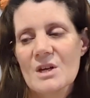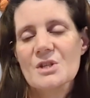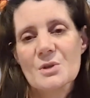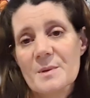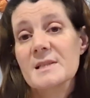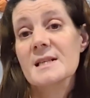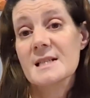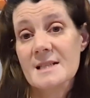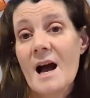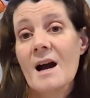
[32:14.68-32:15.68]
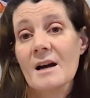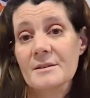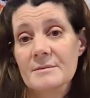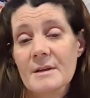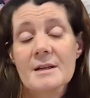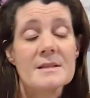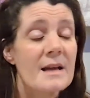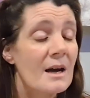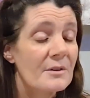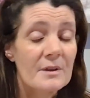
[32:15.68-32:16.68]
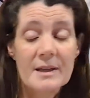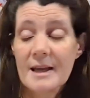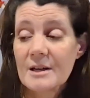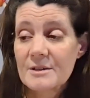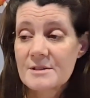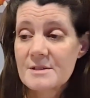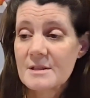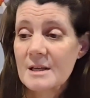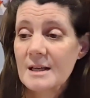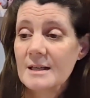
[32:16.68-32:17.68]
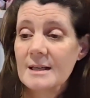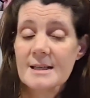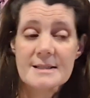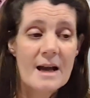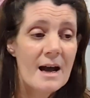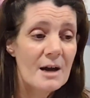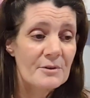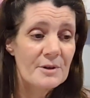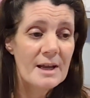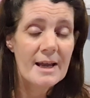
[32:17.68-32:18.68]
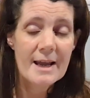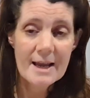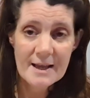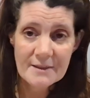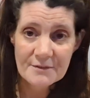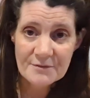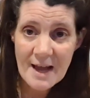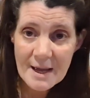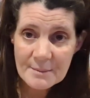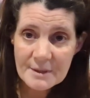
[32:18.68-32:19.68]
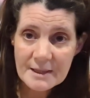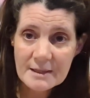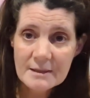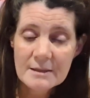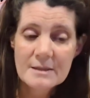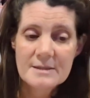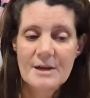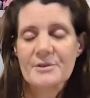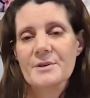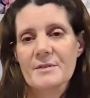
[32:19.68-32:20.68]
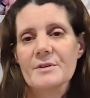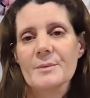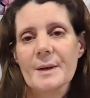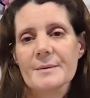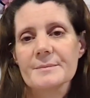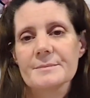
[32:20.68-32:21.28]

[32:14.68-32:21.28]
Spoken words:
So it's hard, and it's hard on the carers, it's hard on the family, it's hard on everyone.